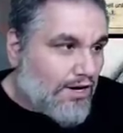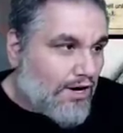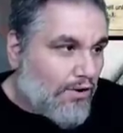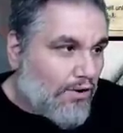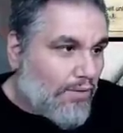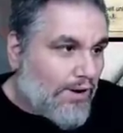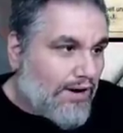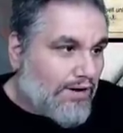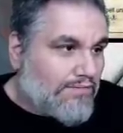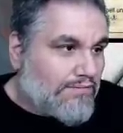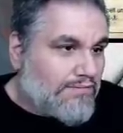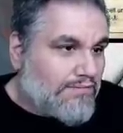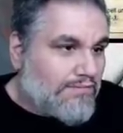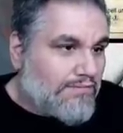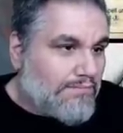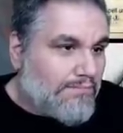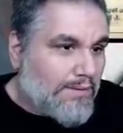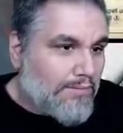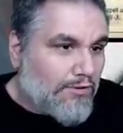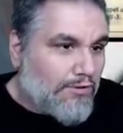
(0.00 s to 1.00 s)
Oh wow,
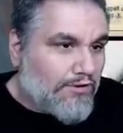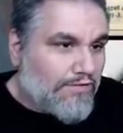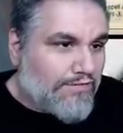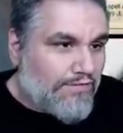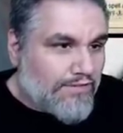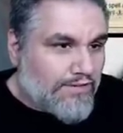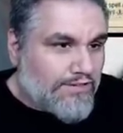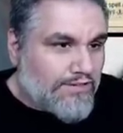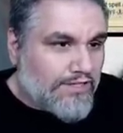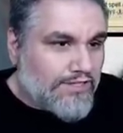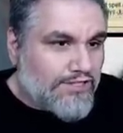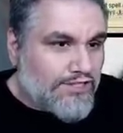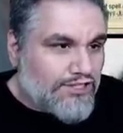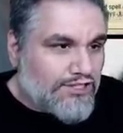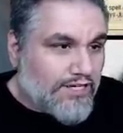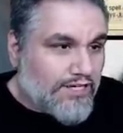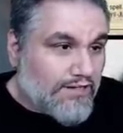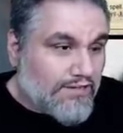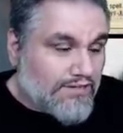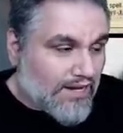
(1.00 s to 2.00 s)
metamorph yeah, and
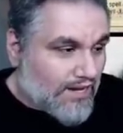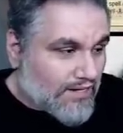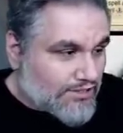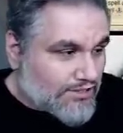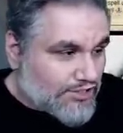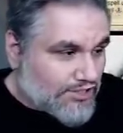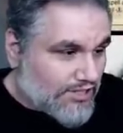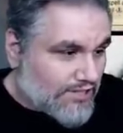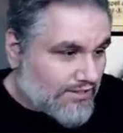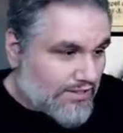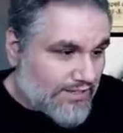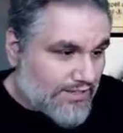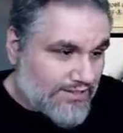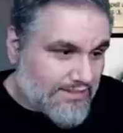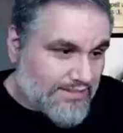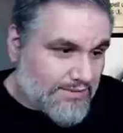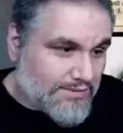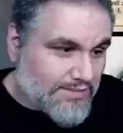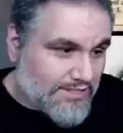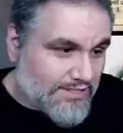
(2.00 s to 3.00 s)
Sheldock. Sheldock
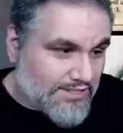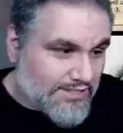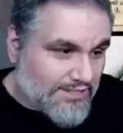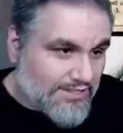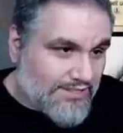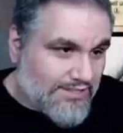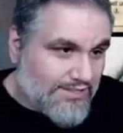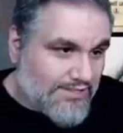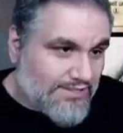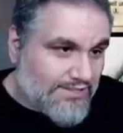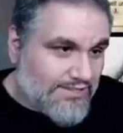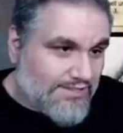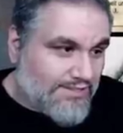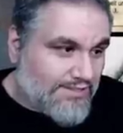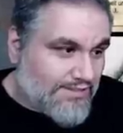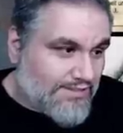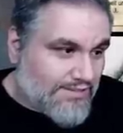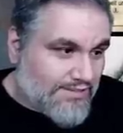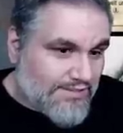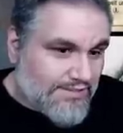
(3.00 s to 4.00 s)
seems good.
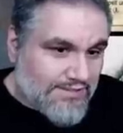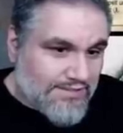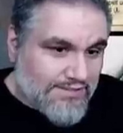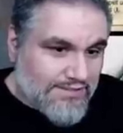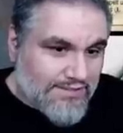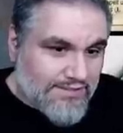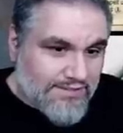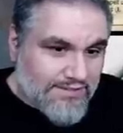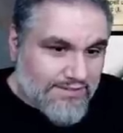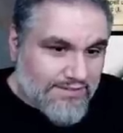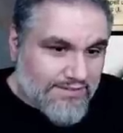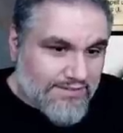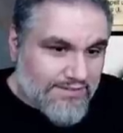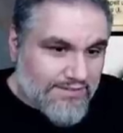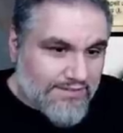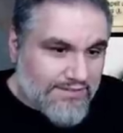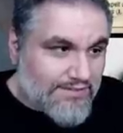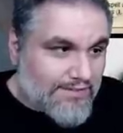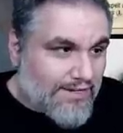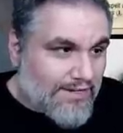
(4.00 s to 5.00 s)
Yeah, I would take Sheldock.
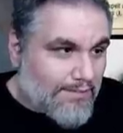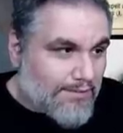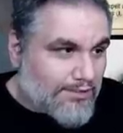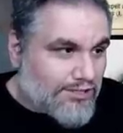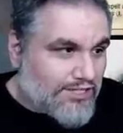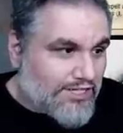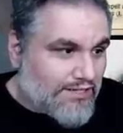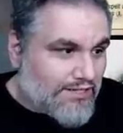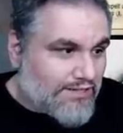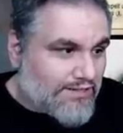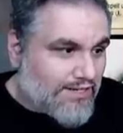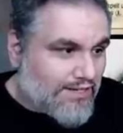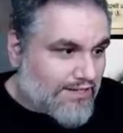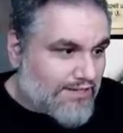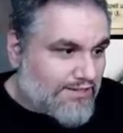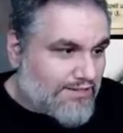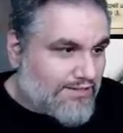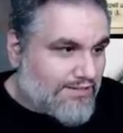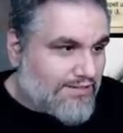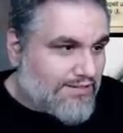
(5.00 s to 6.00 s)
I'm a
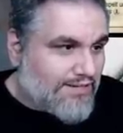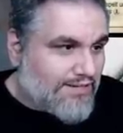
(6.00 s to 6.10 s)
Sheldock.